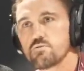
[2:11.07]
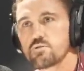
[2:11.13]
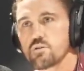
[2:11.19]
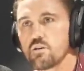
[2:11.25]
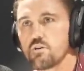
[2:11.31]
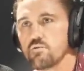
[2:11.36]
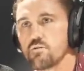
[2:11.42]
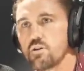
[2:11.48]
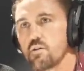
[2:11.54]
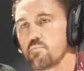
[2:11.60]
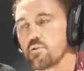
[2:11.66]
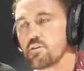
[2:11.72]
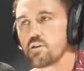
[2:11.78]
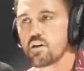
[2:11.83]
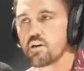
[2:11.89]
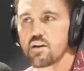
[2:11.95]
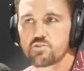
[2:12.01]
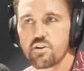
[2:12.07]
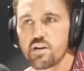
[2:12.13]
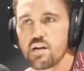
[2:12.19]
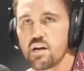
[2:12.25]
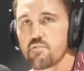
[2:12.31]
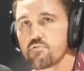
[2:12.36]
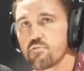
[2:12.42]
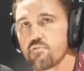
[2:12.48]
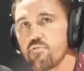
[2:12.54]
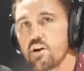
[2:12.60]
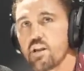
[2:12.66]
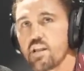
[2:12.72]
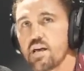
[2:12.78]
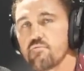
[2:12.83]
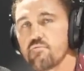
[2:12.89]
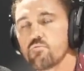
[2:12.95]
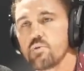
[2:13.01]
so it'd be straight after a fight, I'd
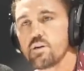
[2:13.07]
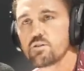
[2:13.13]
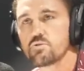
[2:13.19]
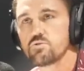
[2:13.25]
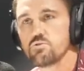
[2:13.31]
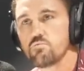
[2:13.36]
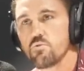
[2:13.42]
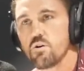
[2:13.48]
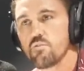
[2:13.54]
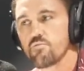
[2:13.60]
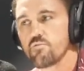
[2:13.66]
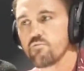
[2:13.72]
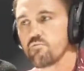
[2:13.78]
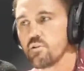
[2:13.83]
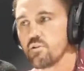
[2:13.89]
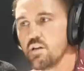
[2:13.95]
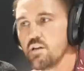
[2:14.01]
have a week or two off of